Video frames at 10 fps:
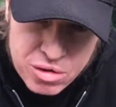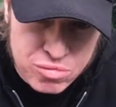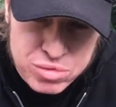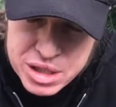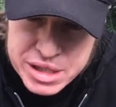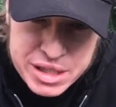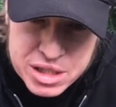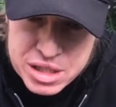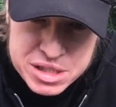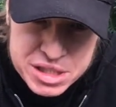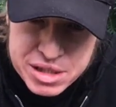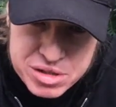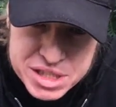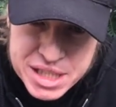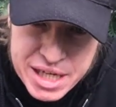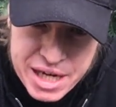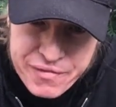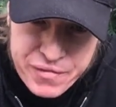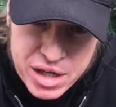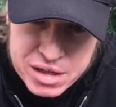Really good skill set on
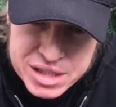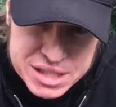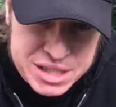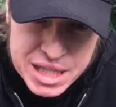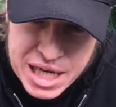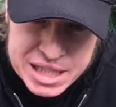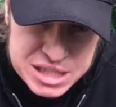Farley, size,